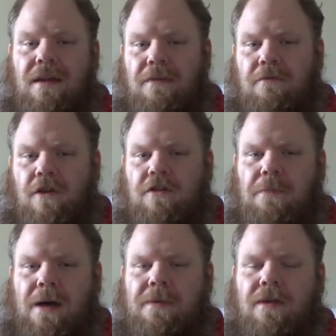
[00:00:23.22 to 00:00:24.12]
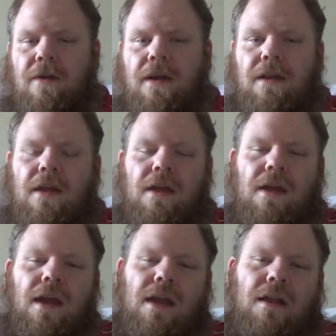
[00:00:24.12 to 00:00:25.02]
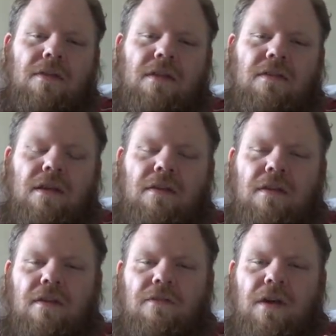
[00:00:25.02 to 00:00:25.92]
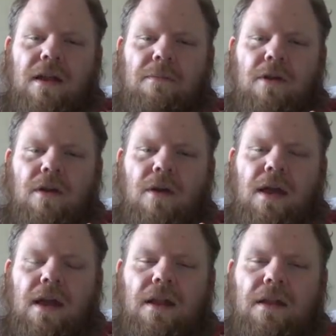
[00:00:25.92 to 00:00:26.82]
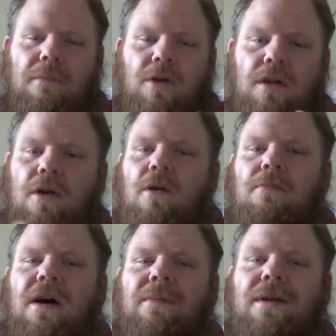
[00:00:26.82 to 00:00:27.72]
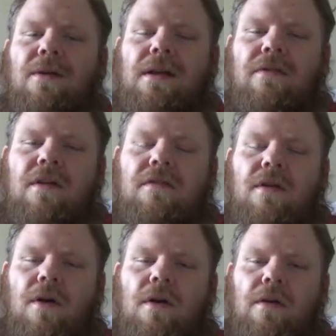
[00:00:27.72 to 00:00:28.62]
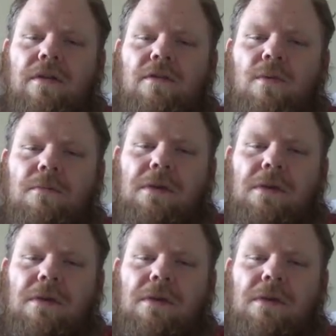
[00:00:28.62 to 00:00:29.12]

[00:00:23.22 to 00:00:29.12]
Versus Bobby Green, and in this fight, I'm gonna go ahead and I'm gonna go with Bobby Green in this card on this one.